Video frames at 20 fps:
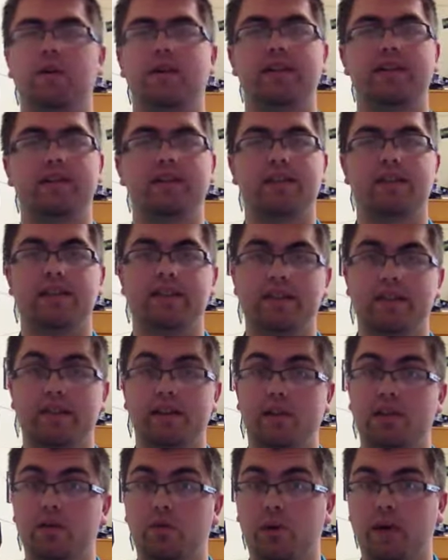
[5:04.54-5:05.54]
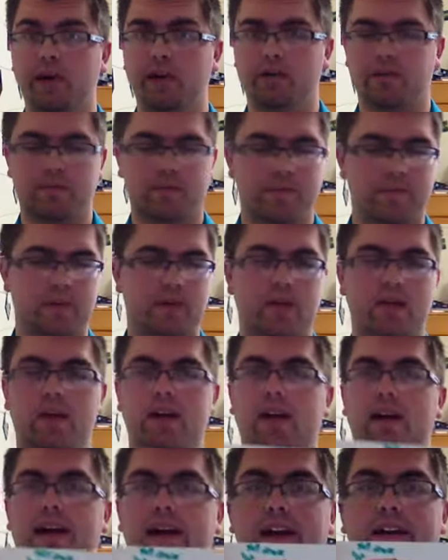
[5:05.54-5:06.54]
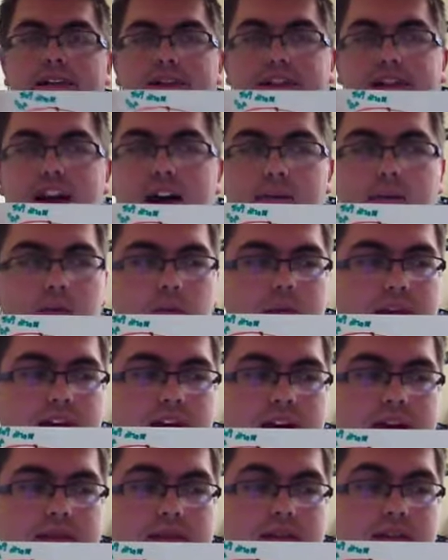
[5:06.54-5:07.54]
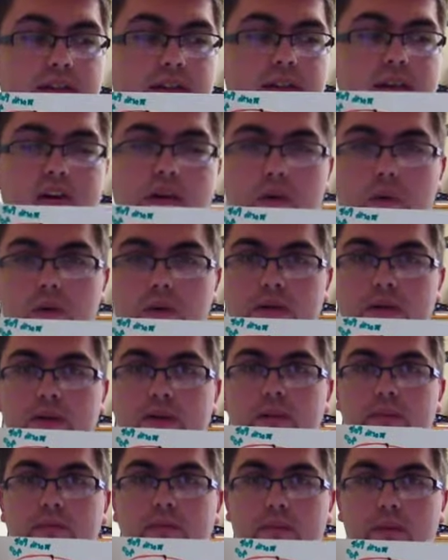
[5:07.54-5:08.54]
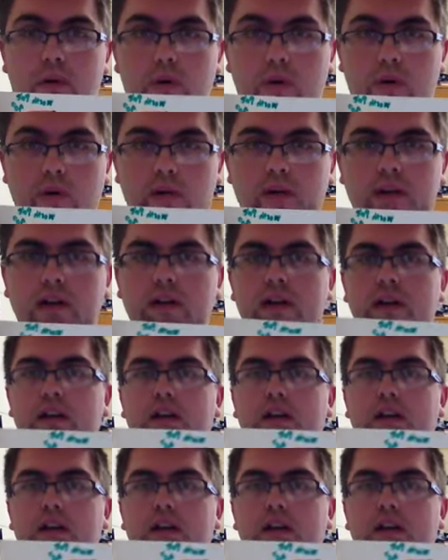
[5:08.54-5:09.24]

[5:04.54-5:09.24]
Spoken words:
is the equator. At the top we have the North Pole,